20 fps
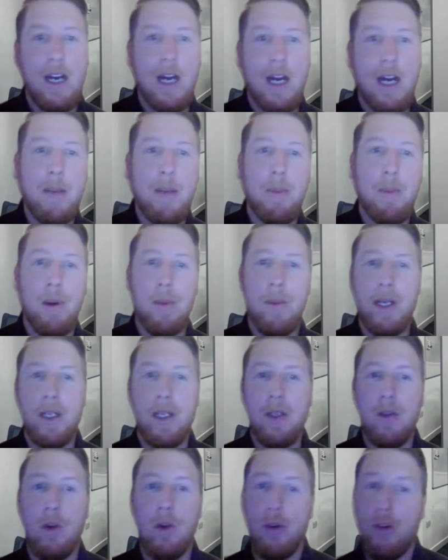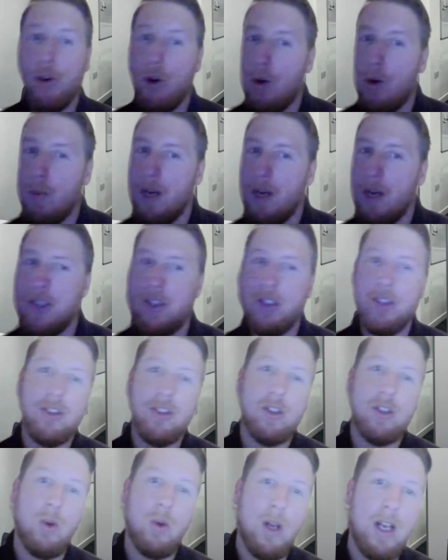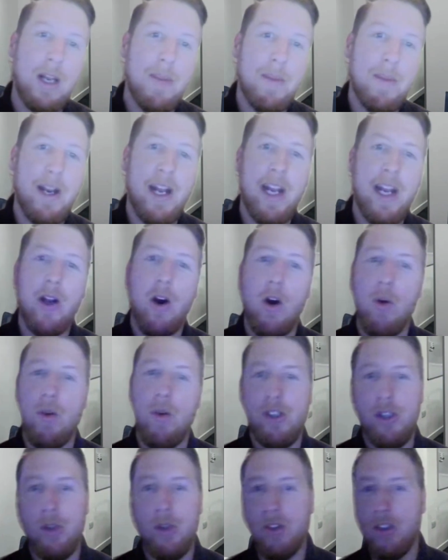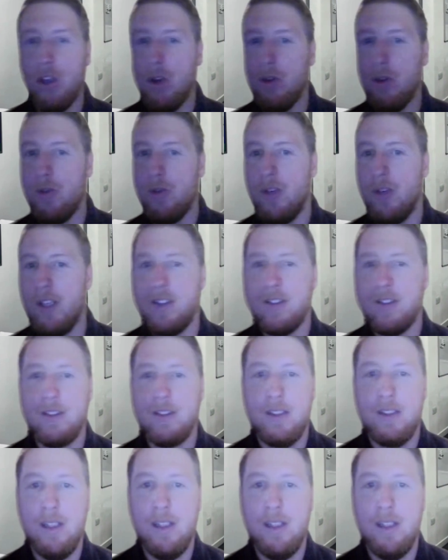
and implement control measures to eliminate or reduce those risks.